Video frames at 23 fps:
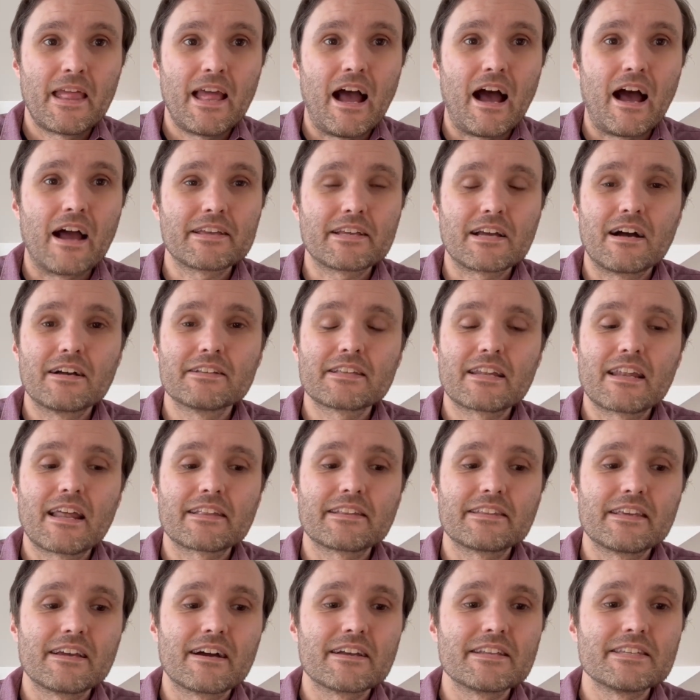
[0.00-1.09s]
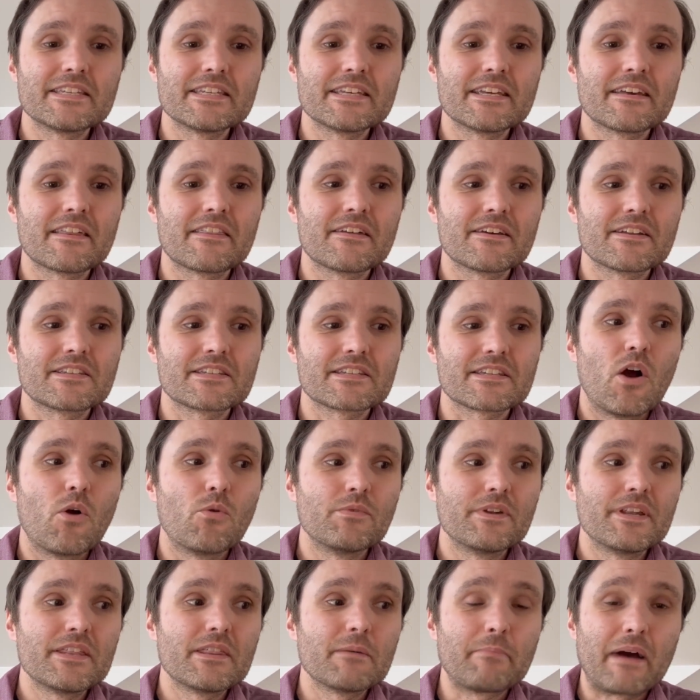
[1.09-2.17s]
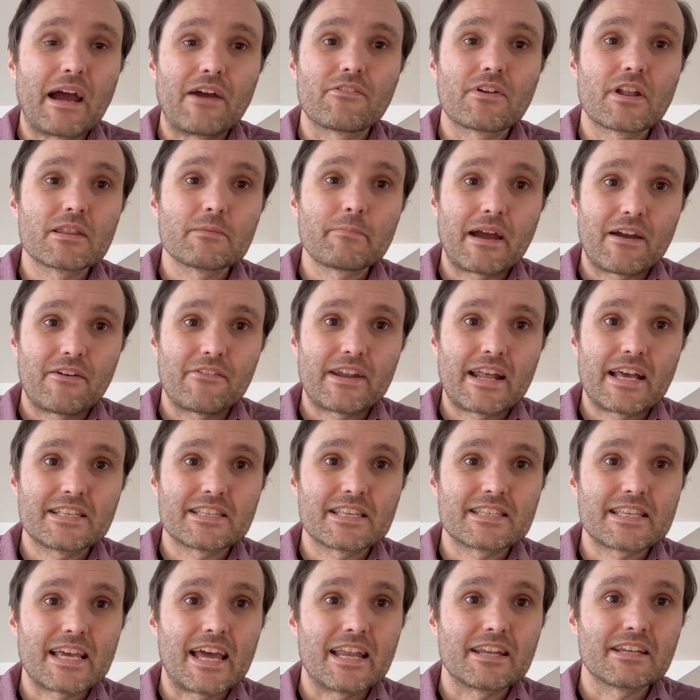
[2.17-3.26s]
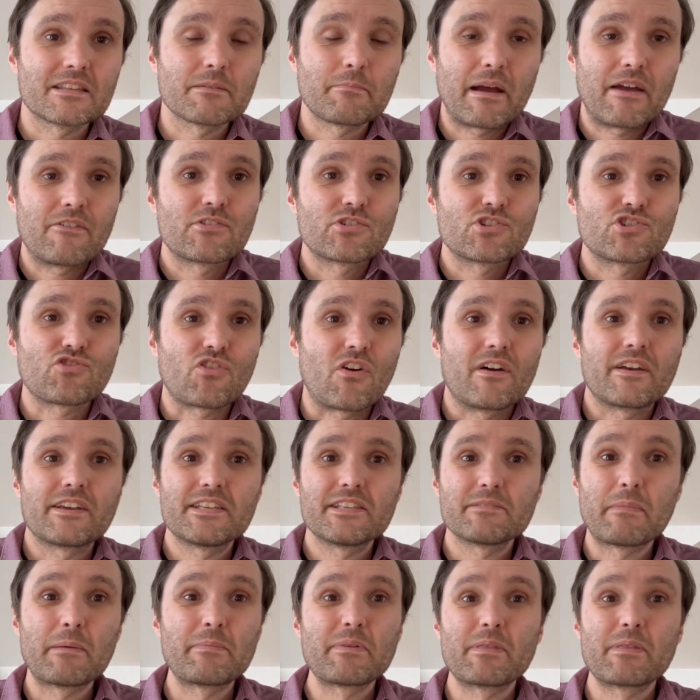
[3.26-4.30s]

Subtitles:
I kind of like the idea that only the Baron and the Baroness attend. The Baron tries